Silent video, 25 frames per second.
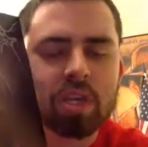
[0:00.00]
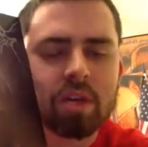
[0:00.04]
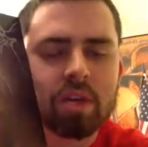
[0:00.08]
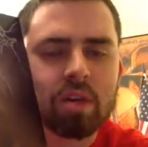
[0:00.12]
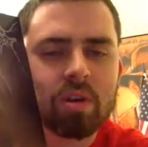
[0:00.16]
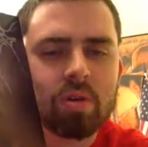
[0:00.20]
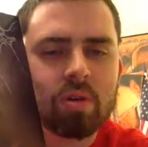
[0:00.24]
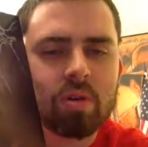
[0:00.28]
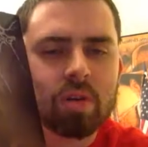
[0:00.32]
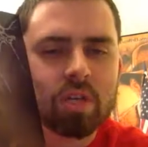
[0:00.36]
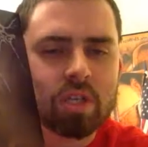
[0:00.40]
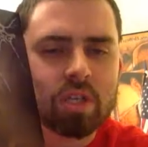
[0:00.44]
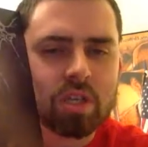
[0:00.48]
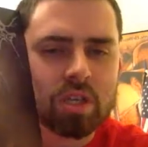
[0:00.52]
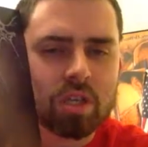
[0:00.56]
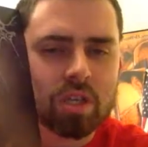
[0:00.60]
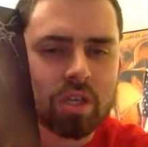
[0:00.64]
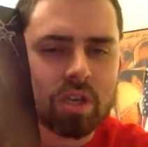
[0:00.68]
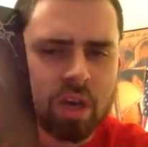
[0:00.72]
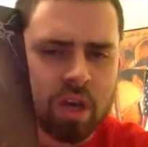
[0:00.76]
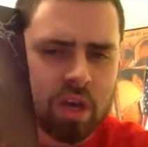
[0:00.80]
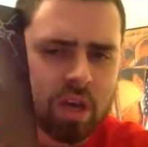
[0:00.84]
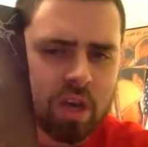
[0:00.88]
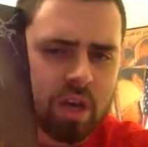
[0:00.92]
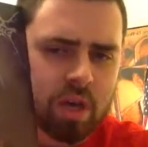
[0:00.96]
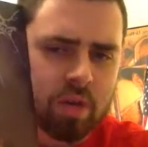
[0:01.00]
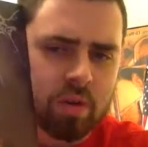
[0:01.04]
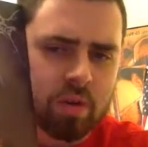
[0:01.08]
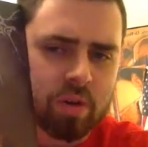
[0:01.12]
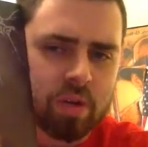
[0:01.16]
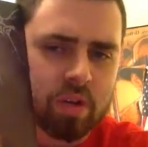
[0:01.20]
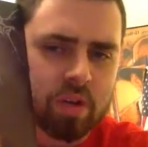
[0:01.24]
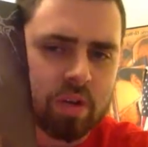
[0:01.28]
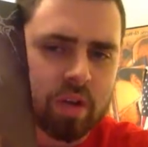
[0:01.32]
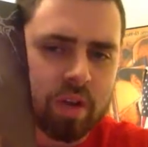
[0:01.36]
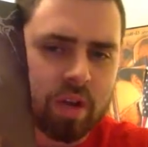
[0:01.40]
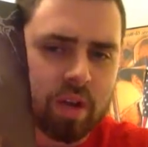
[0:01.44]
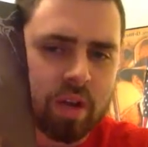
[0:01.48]
I noticed they're
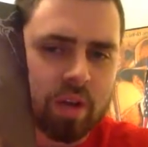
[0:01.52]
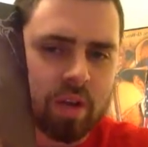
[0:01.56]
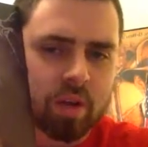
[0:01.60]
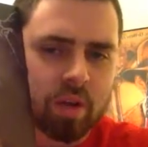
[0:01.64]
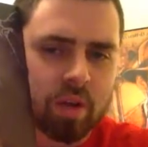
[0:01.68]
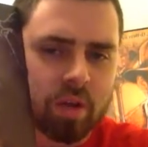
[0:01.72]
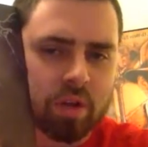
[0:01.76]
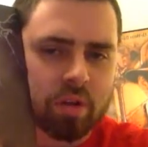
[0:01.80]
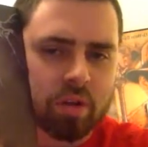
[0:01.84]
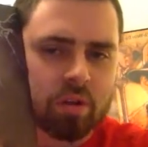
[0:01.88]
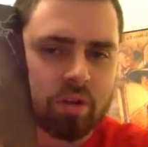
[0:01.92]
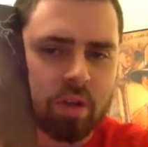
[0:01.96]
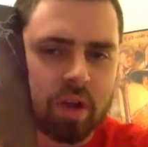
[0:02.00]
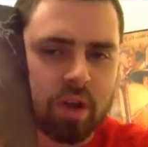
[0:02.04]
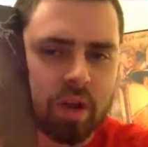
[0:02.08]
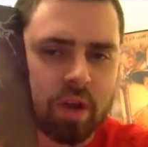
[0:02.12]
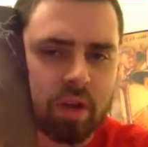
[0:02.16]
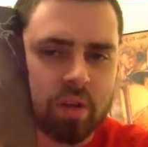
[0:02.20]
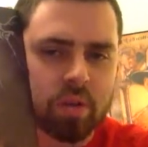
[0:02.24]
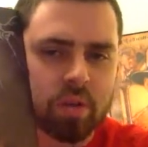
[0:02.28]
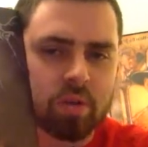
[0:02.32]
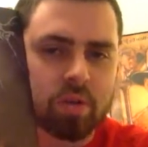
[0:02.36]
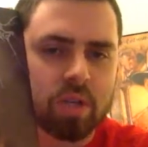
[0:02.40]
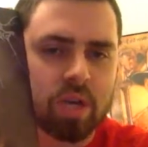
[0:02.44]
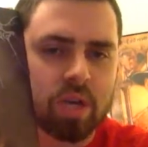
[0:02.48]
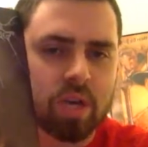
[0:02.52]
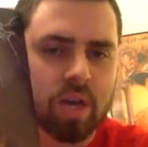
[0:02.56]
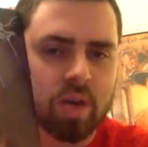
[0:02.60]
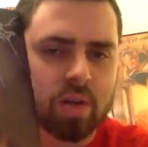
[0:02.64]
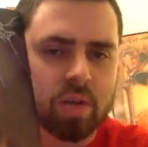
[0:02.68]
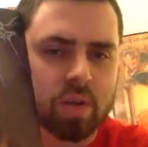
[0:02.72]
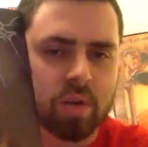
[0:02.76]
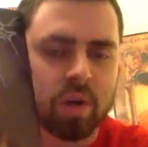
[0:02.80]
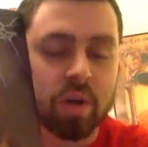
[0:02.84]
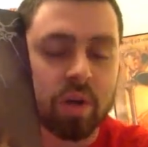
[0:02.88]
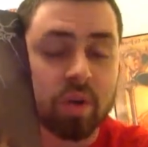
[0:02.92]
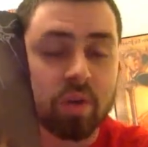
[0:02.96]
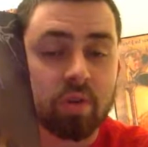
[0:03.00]
just trying to try new sounds.
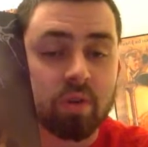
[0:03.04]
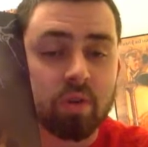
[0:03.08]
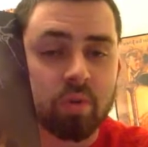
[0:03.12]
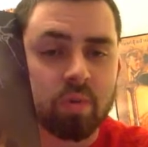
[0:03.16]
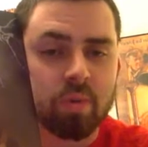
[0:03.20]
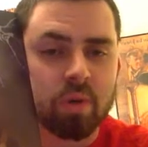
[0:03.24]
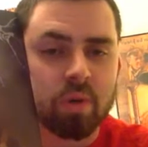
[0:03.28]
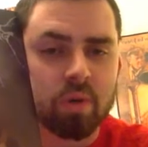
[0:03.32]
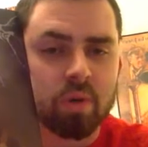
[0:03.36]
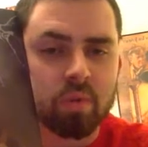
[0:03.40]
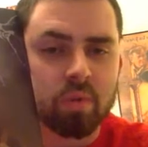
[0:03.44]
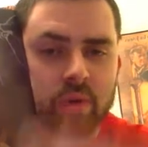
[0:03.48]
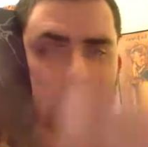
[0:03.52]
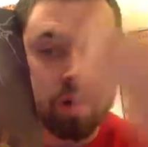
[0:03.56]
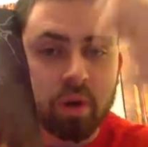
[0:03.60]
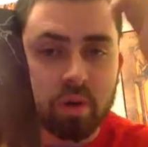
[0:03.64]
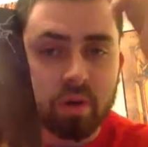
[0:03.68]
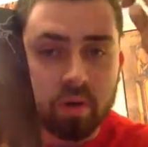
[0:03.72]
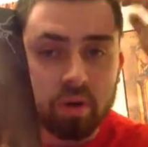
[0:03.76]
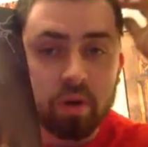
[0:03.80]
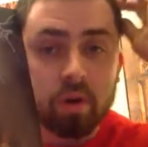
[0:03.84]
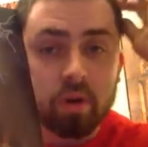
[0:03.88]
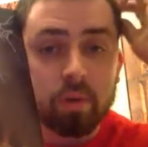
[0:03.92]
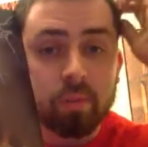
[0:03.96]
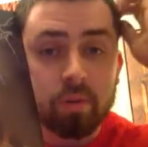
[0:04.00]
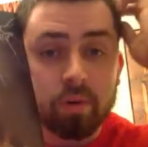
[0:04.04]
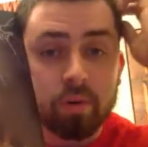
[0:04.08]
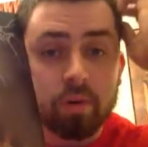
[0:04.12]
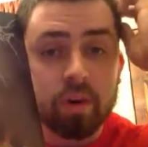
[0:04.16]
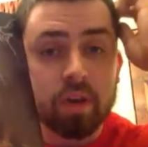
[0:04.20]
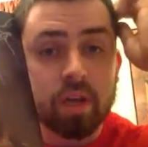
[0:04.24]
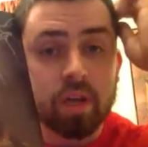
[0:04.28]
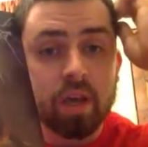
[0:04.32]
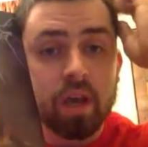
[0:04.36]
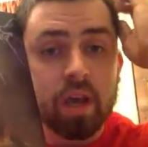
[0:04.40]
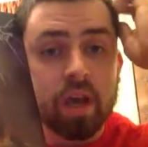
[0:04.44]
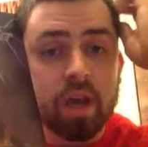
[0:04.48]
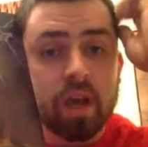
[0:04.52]
They're getting to a point where they're a
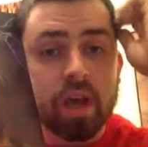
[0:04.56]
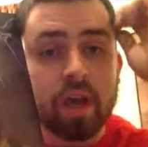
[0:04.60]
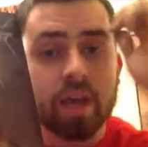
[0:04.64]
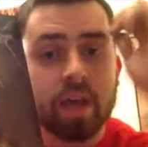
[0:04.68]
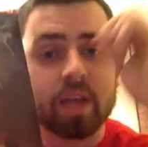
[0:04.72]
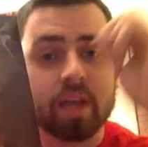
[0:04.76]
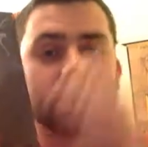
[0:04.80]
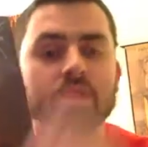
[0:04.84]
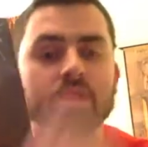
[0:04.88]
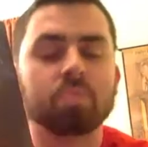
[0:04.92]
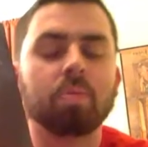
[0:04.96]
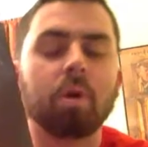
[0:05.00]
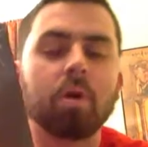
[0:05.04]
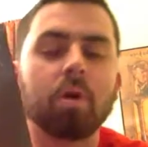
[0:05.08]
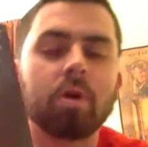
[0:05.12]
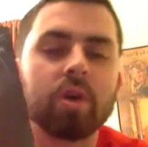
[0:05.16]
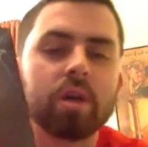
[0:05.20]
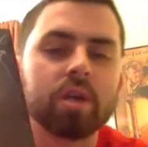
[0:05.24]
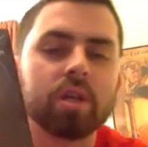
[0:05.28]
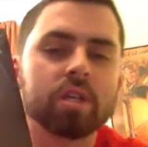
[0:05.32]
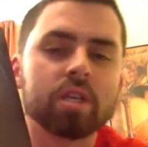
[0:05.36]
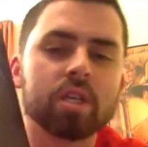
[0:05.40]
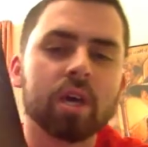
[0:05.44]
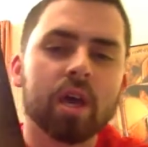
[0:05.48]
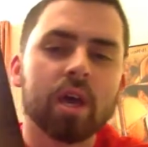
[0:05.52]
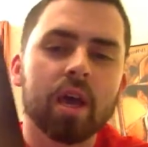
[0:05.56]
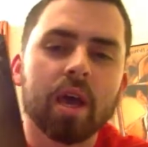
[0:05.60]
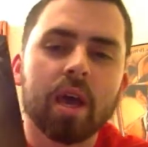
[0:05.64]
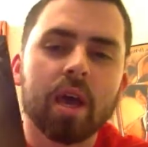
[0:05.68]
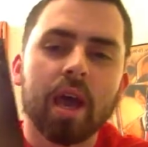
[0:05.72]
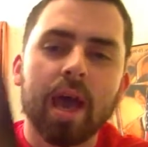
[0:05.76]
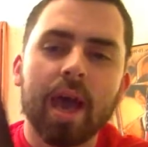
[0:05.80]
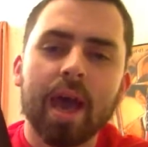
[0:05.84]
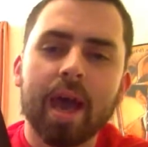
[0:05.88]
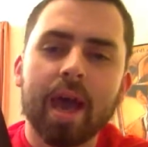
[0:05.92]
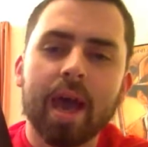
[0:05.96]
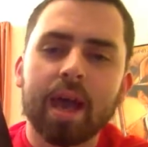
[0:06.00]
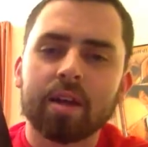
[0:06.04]
pretty experienced
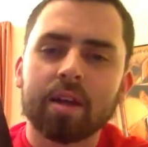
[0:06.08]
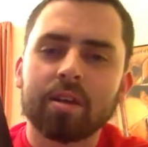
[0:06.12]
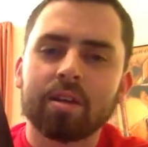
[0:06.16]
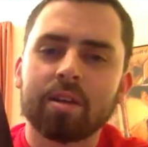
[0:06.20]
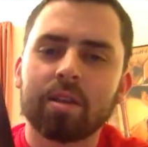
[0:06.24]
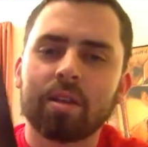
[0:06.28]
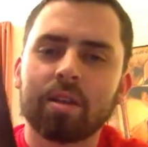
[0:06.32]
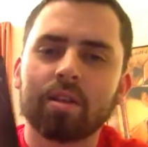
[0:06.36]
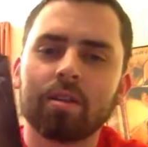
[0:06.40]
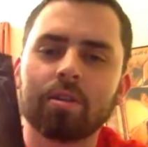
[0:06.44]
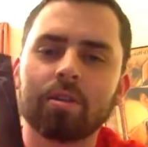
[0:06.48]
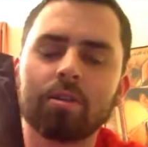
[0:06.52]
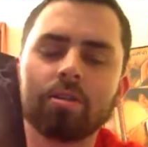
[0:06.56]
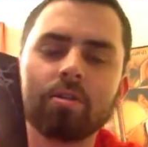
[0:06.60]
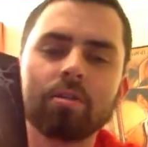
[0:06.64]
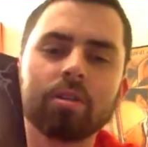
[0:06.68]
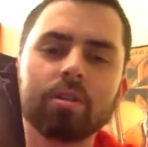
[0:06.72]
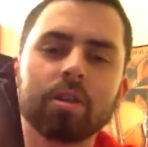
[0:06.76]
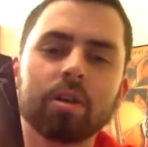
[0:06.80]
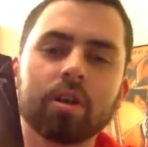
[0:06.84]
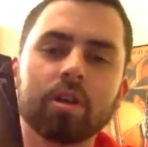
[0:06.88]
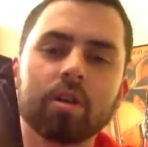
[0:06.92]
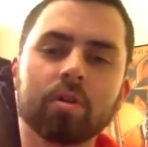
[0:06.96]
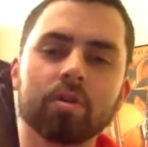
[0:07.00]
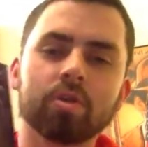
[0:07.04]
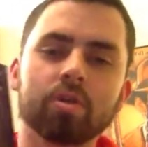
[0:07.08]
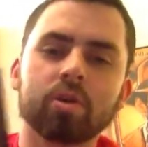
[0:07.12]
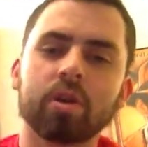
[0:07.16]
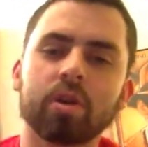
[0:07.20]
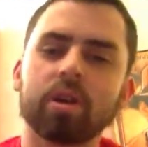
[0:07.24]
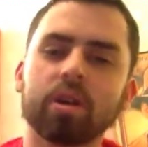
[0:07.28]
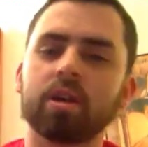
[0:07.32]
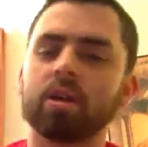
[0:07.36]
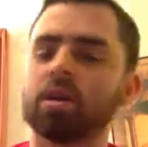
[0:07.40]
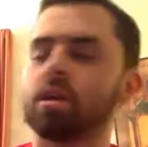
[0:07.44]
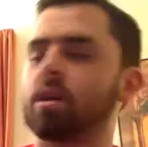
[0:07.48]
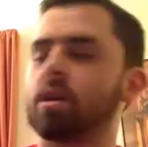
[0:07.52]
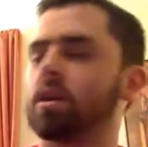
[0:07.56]
act. They're trying
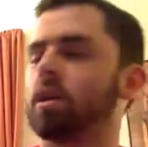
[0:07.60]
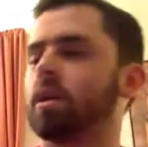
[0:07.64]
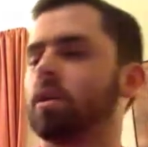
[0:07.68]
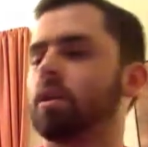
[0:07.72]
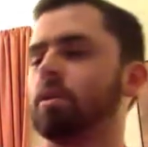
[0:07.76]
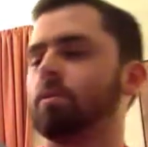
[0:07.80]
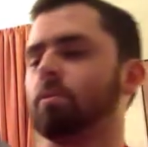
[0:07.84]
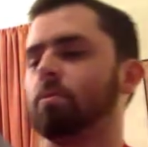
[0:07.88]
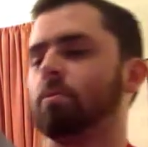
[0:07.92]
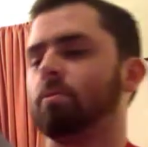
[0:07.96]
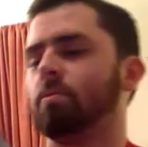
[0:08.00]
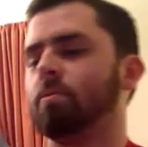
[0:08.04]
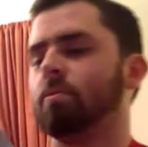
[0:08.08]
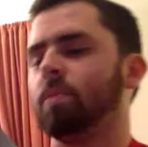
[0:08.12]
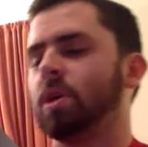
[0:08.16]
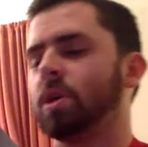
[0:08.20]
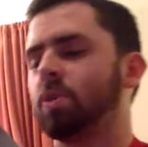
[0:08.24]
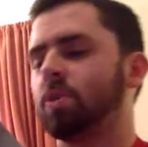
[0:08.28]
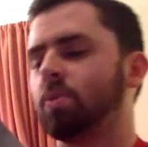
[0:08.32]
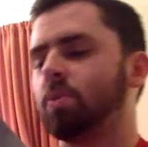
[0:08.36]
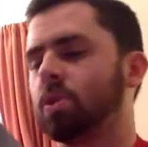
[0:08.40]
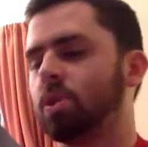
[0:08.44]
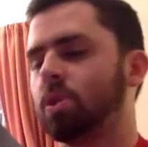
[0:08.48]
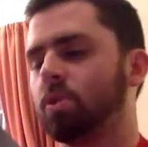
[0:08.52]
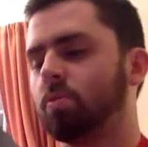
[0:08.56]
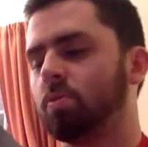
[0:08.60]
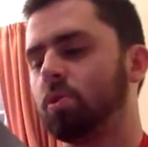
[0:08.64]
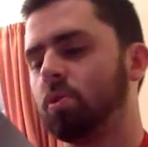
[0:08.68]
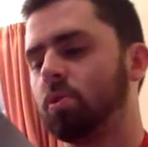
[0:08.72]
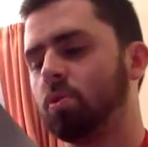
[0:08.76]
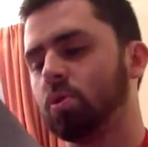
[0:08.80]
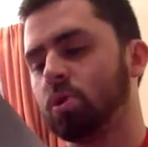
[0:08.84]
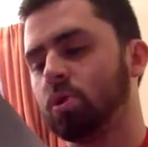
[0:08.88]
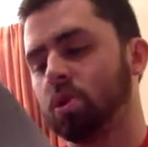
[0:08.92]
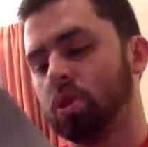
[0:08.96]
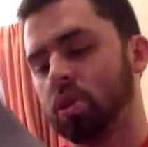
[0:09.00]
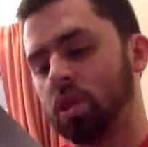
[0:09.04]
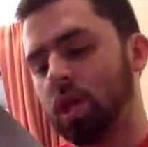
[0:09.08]
to mess with some
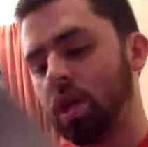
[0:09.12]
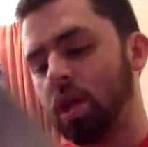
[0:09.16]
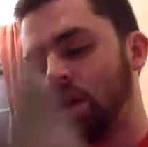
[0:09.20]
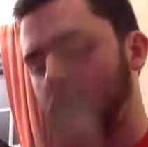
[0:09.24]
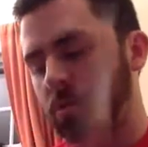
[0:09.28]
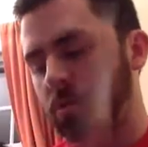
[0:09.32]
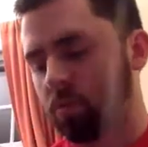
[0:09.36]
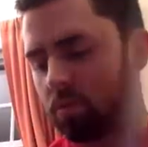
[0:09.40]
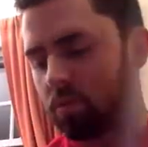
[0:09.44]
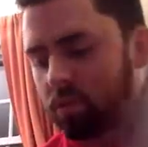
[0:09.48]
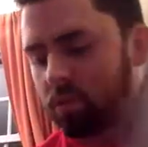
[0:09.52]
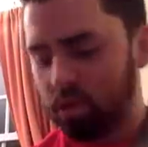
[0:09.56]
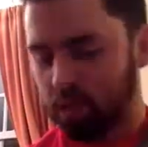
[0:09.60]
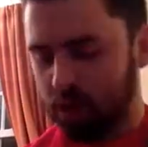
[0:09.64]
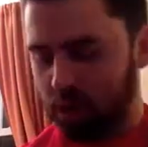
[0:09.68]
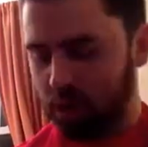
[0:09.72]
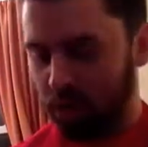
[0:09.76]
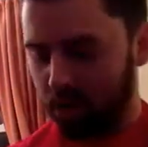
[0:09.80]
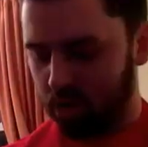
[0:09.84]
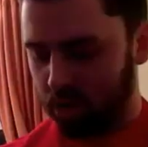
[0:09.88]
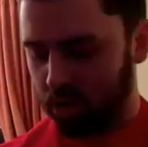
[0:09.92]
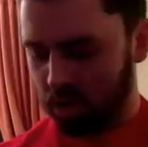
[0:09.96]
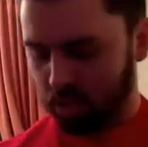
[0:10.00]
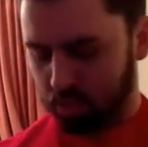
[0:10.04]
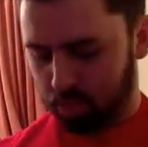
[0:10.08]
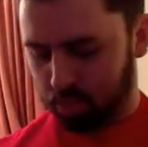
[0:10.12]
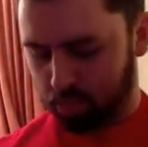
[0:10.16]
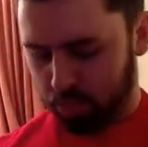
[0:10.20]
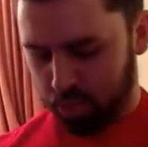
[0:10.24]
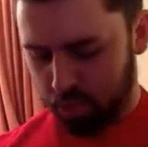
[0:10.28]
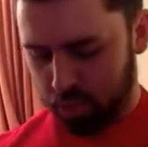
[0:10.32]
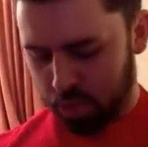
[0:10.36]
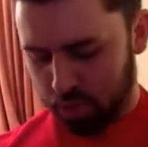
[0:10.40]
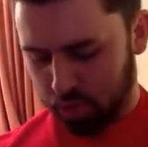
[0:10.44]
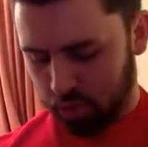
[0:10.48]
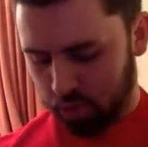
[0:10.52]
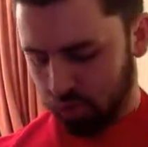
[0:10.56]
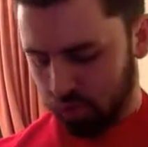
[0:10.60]
new sounds, and it's
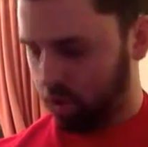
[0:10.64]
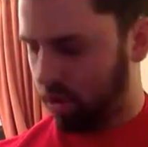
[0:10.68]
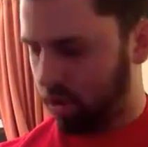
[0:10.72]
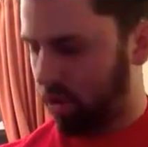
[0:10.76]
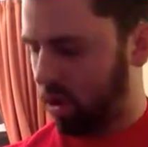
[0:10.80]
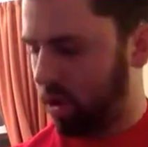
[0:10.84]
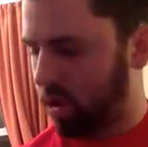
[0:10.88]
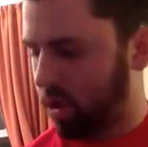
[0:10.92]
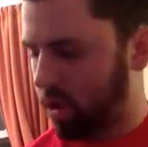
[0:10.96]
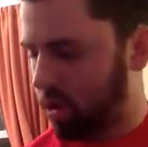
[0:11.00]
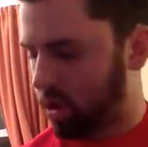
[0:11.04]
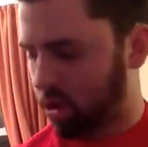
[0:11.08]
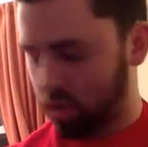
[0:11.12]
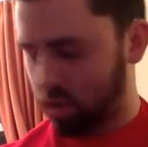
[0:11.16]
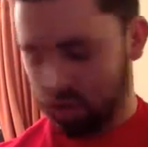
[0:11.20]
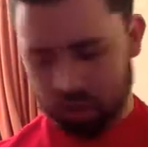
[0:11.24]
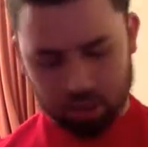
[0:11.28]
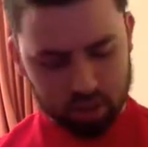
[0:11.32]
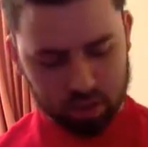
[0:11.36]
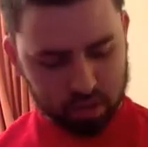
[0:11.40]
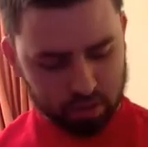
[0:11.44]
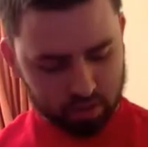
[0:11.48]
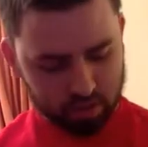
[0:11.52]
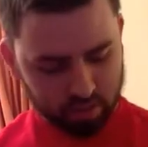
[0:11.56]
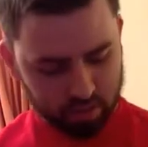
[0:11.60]
pretty interesting, honestly.